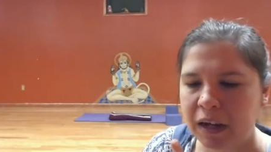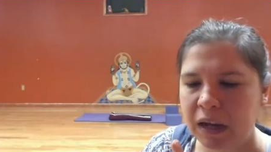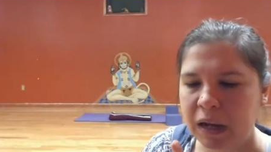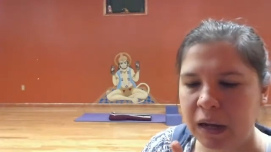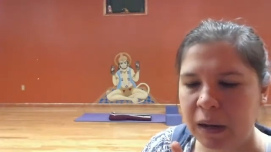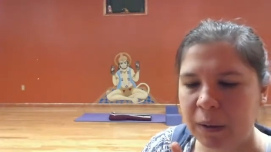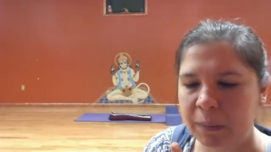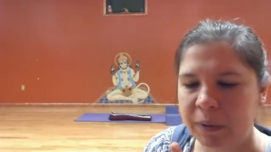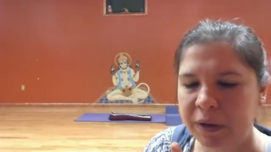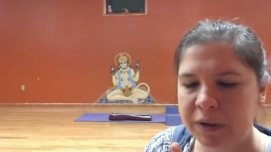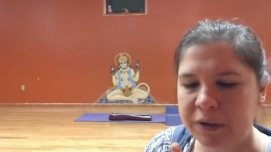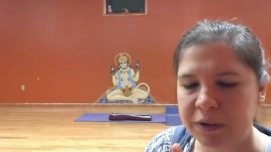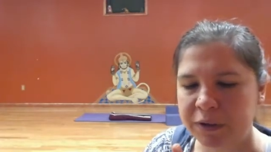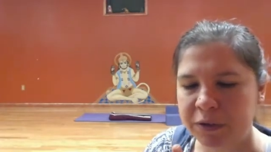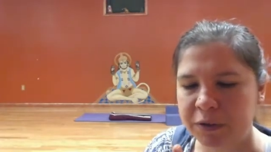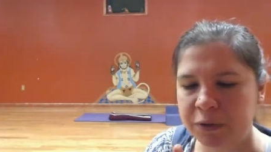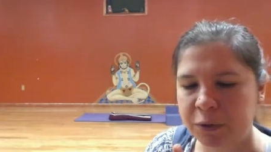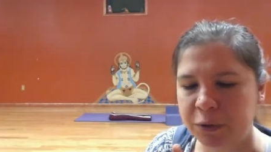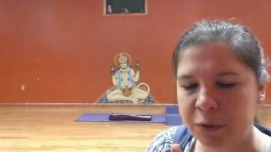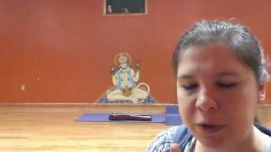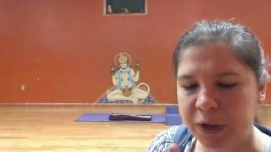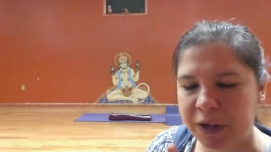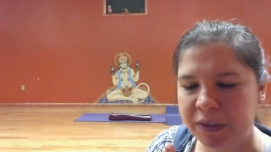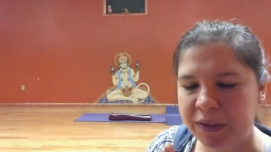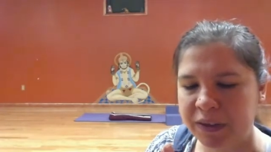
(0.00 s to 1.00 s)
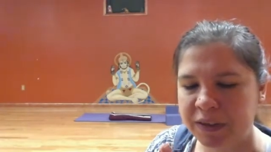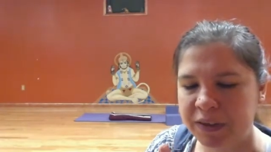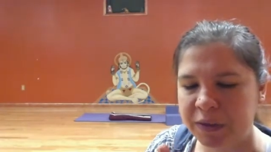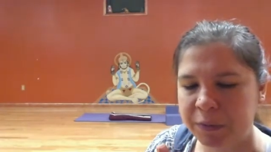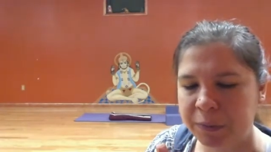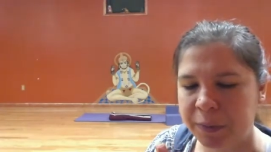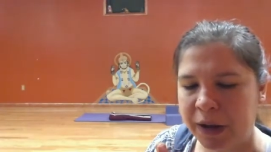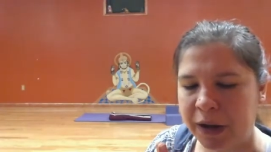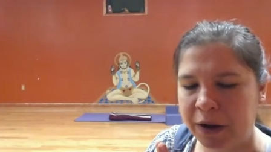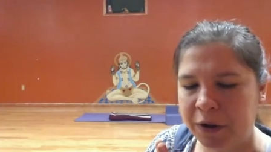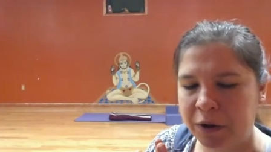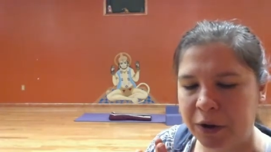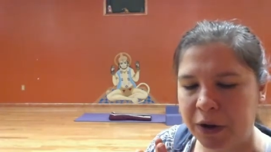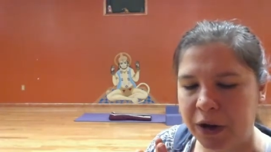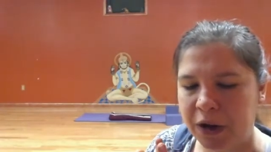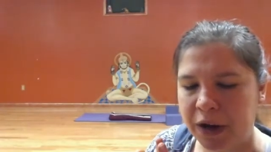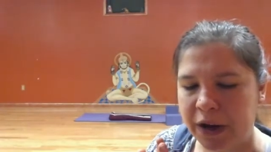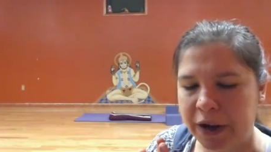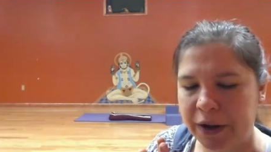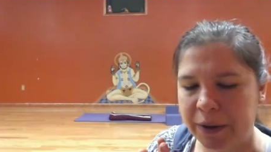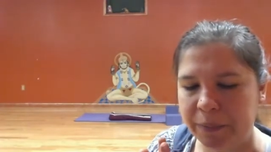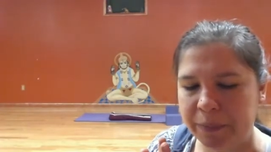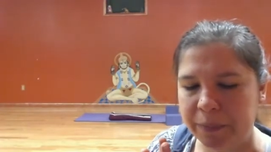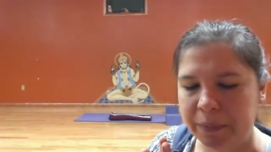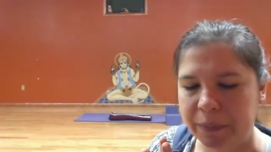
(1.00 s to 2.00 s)
But it's a story that's about
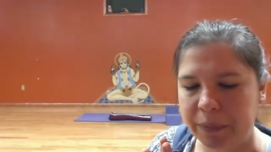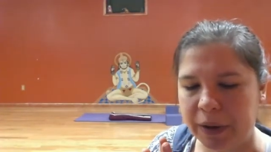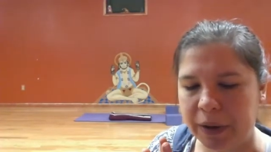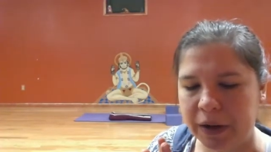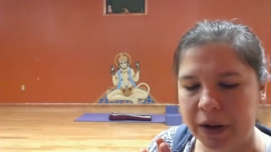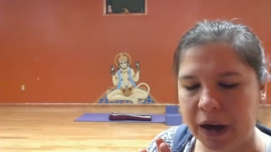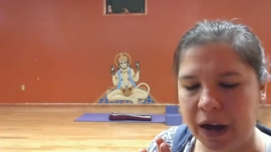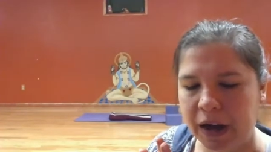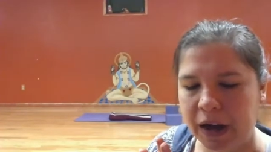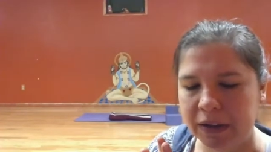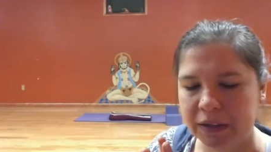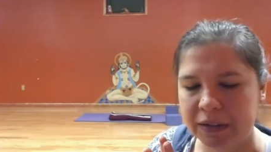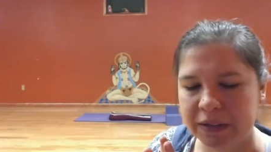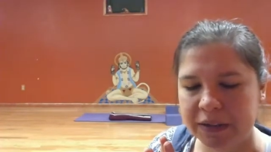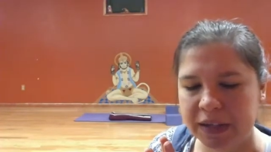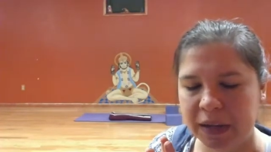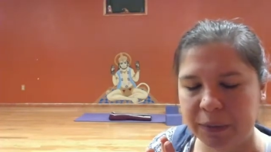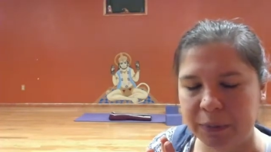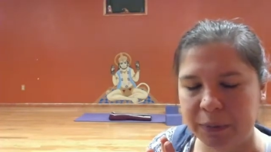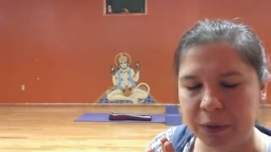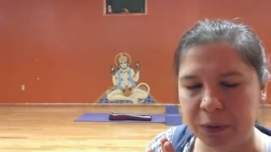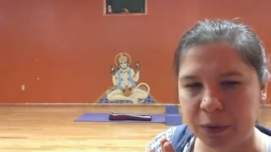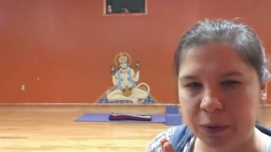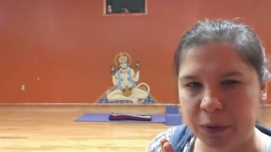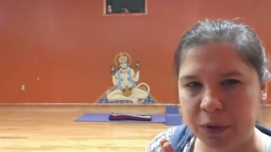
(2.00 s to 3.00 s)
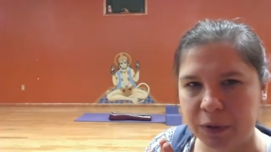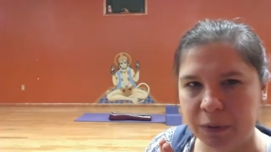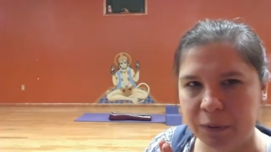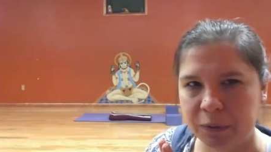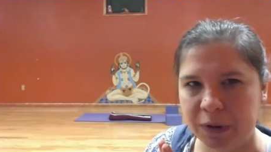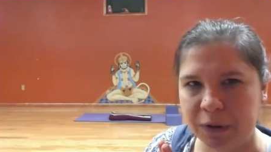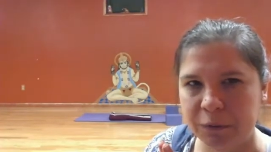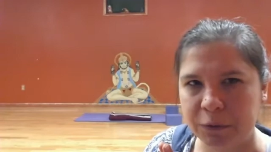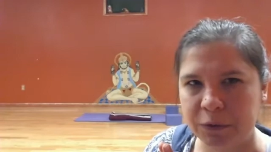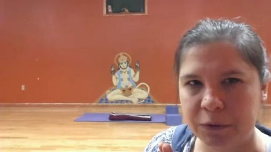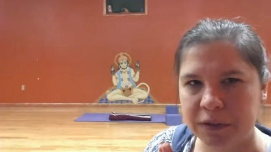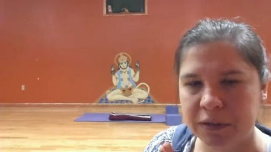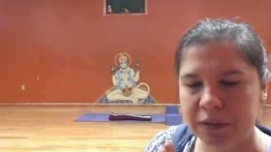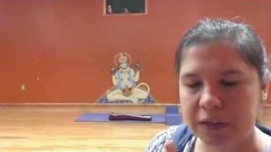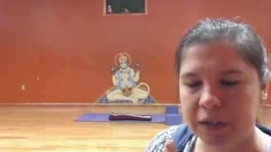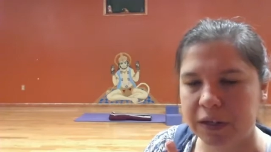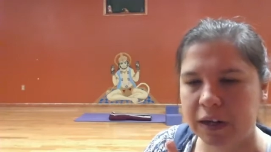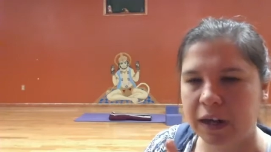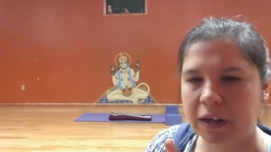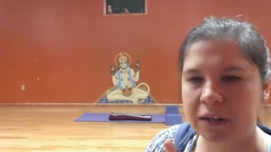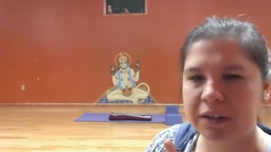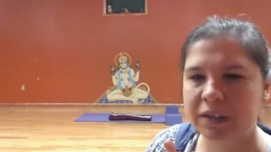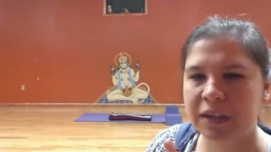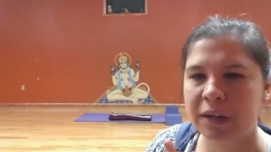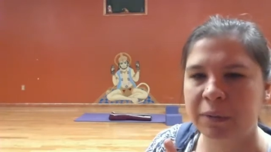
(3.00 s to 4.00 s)
a concept, or it references a
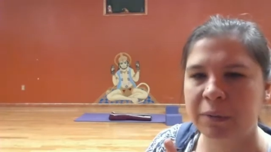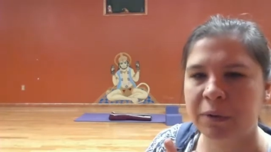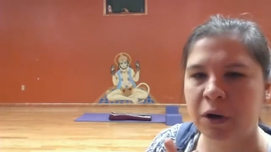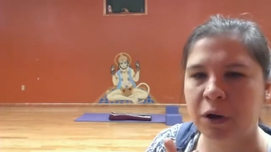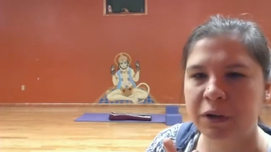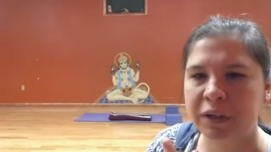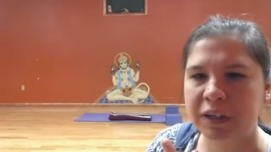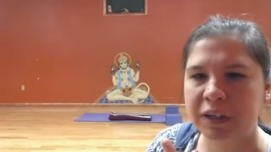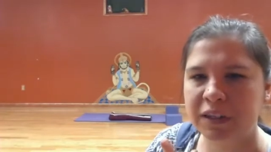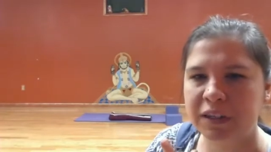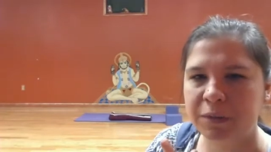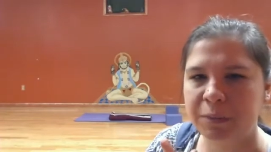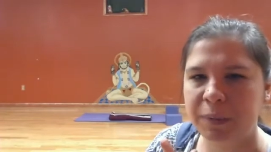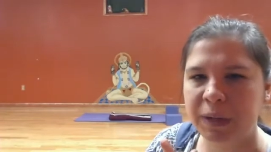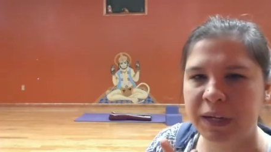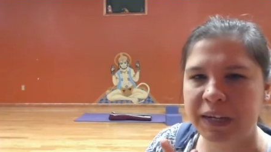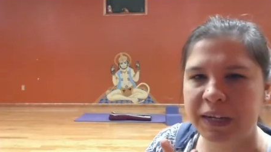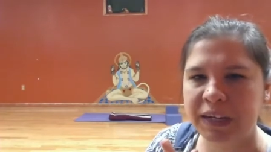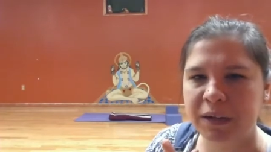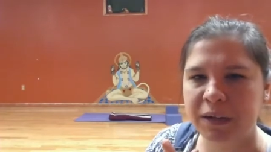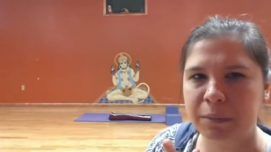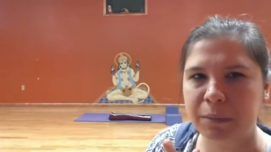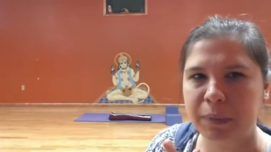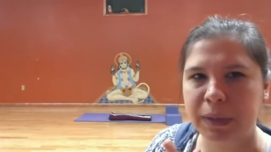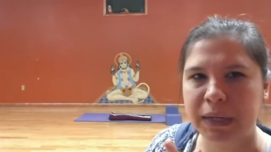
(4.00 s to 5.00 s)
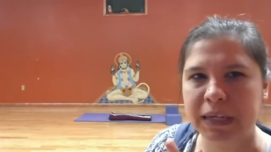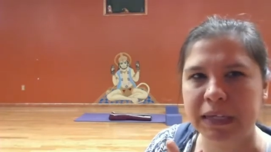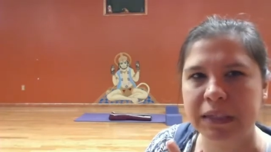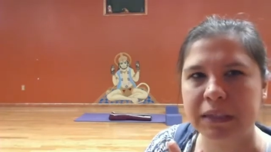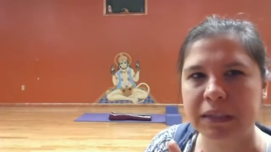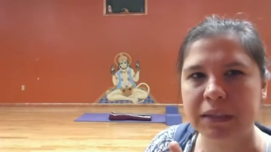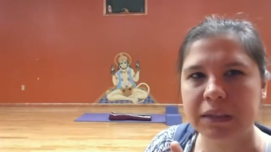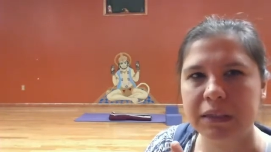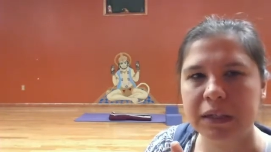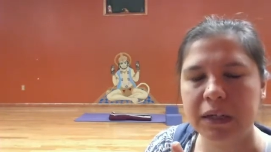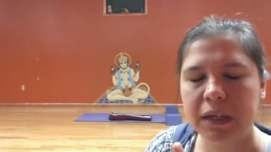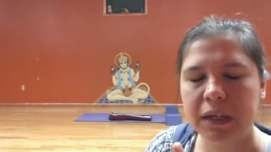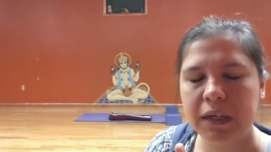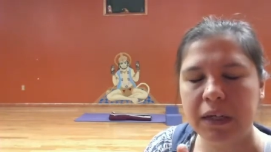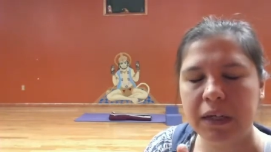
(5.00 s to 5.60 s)
concept called expedient means.